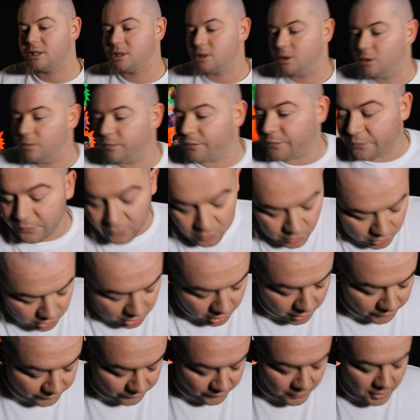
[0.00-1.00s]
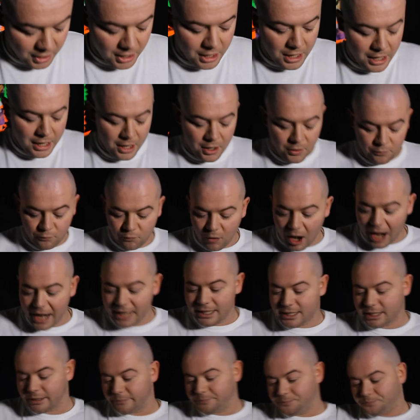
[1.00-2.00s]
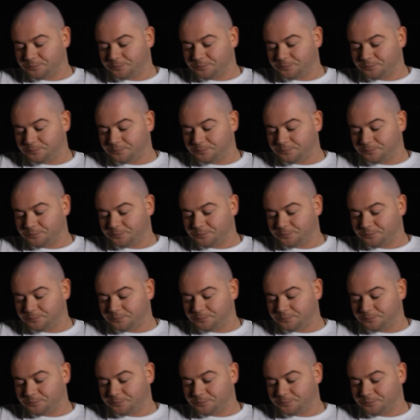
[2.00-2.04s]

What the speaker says: so fuck off. Right.